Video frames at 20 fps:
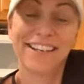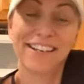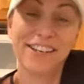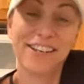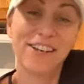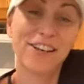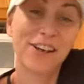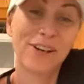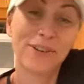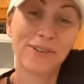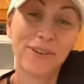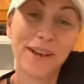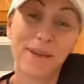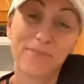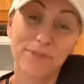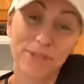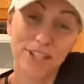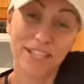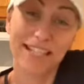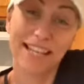you know,
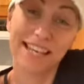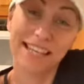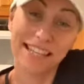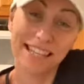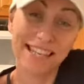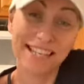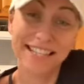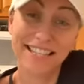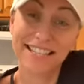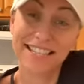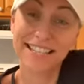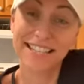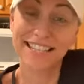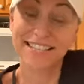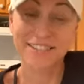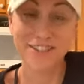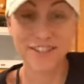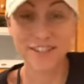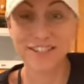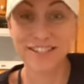I'm just like this,
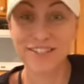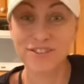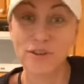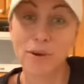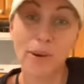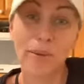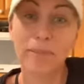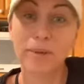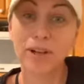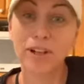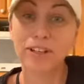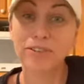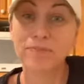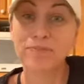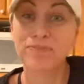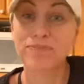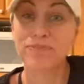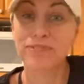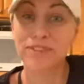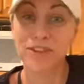just normal.
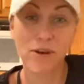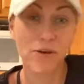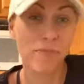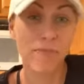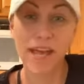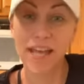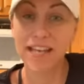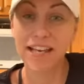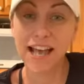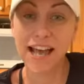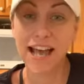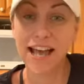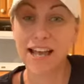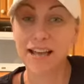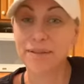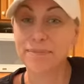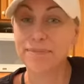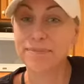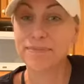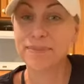No
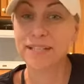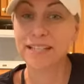makeup,